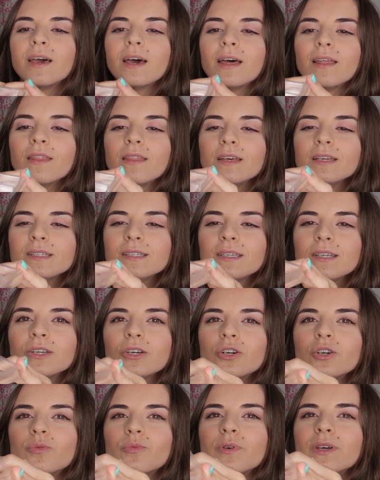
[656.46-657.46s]
and this
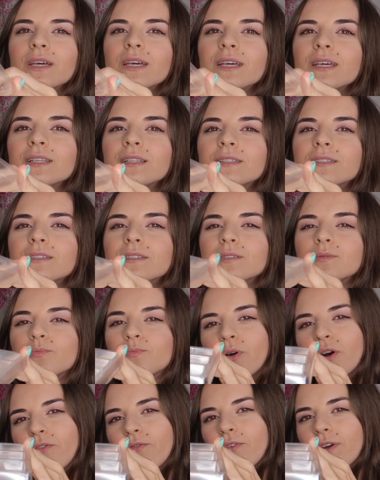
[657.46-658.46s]
cube is
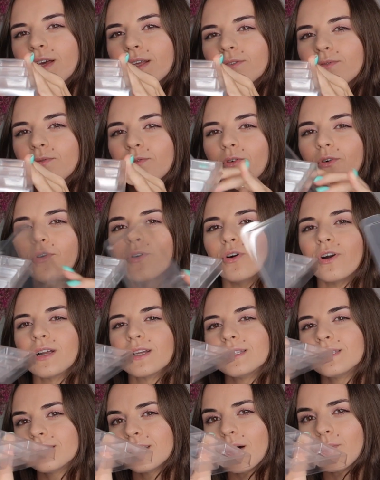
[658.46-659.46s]
perfect for
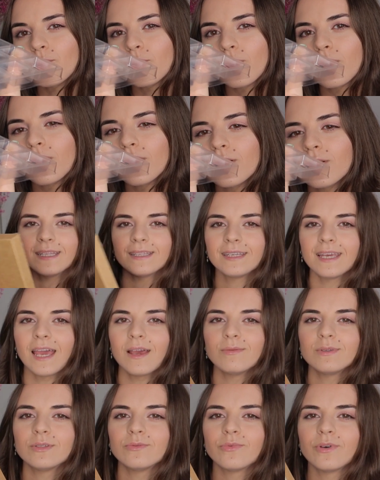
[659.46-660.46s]
sample. It
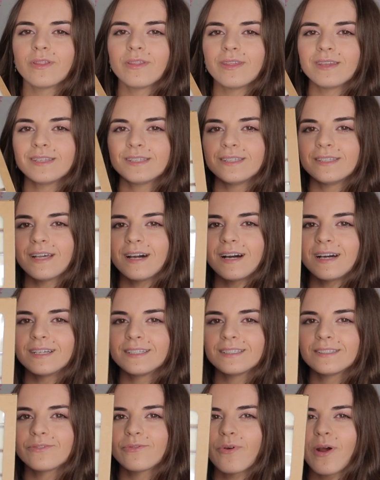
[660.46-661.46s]
comes with this
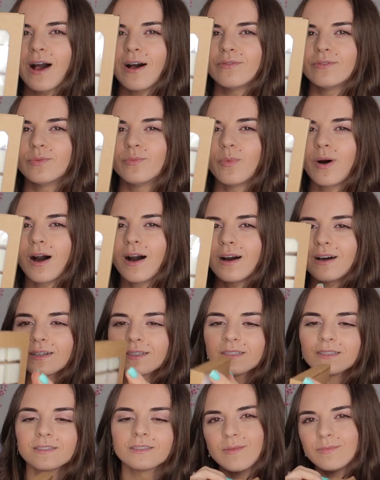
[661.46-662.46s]
nice craft
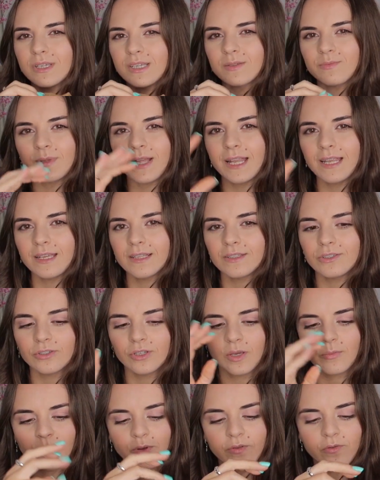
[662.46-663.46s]
box. I'm just planning to
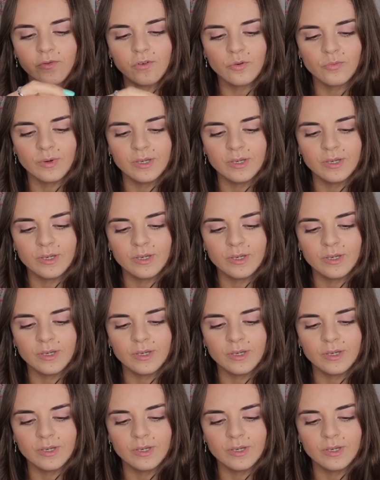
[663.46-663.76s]
keep it for